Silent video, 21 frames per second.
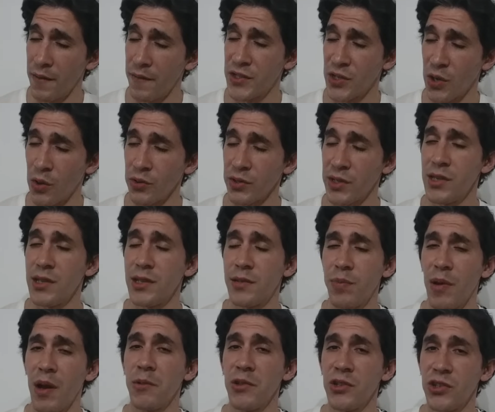of Tolkien's
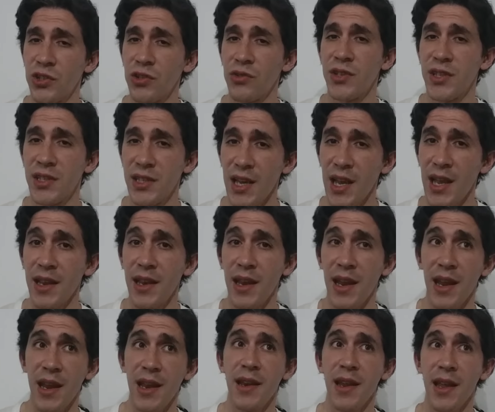publishers
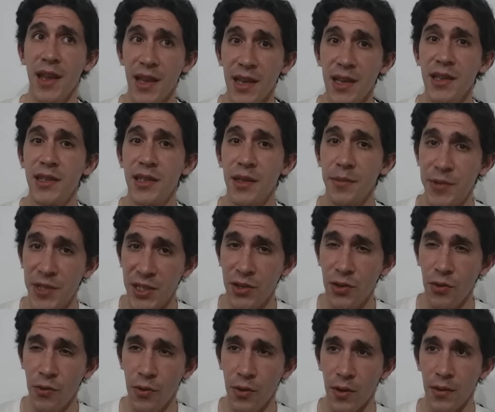said, it is
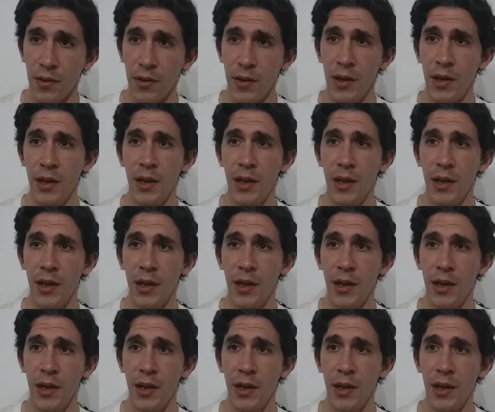obscure.